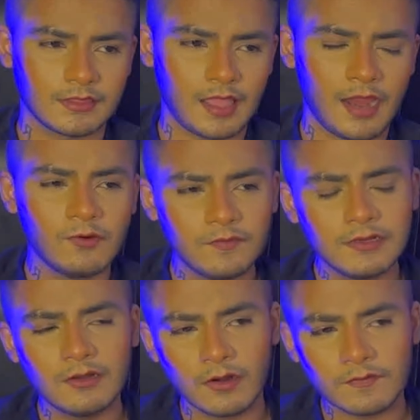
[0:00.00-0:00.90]
I do
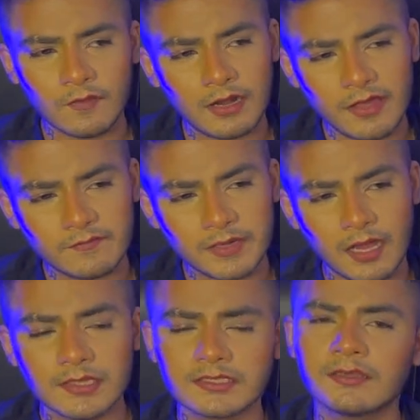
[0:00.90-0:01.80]
feel a lot of y'all have been
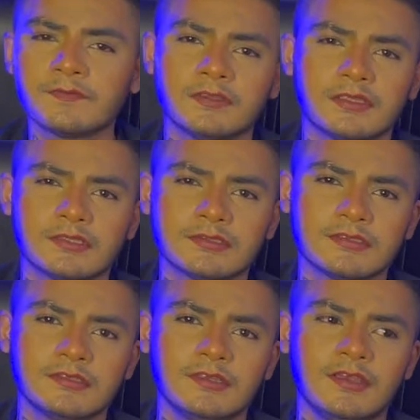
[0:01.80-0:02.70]
asking for this.
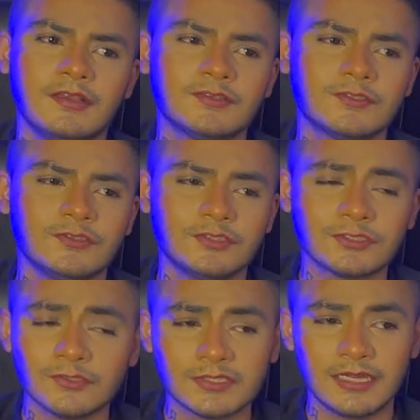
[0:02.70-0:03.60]
So
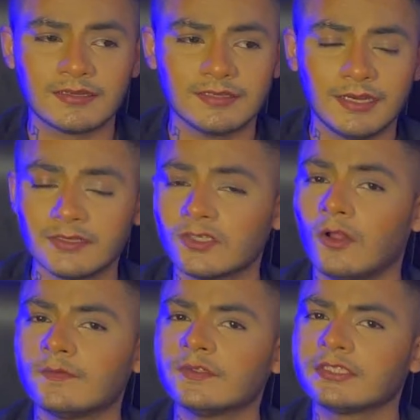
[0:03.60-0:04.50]
just know that it is
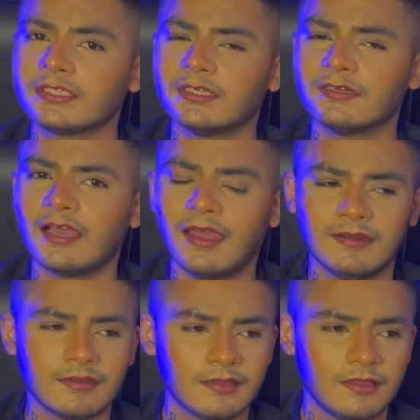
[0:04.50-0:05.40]
almost here,
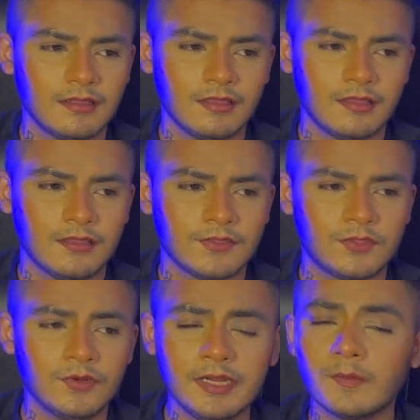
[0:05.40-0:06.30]
and
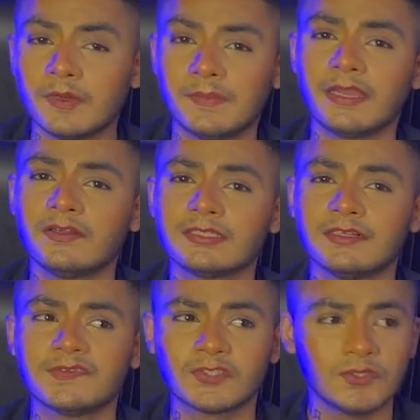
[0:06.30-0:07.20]
you need to prepare
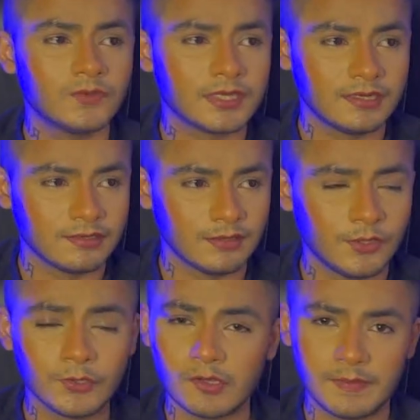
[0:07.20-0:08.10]
yourself so you can
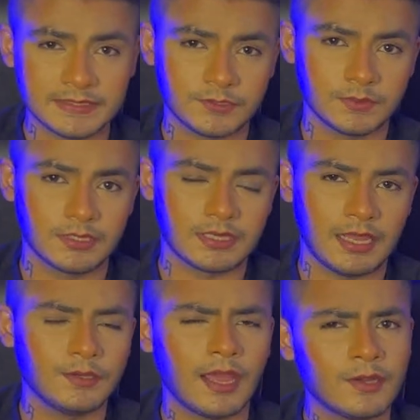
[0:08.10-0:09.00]
do your best work,
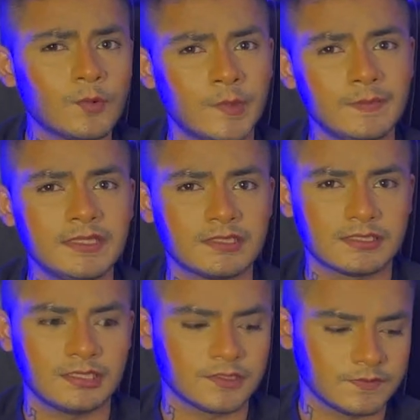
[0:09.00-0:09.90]
and you will be
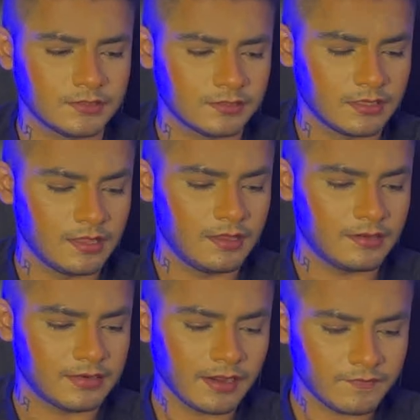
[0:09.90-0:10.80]
successful,
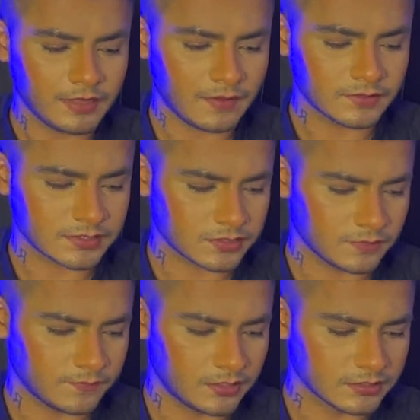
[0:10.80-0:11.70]
right? We have the 6
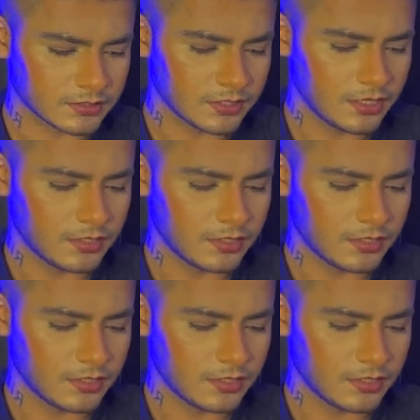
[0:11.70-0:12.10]
of Wands.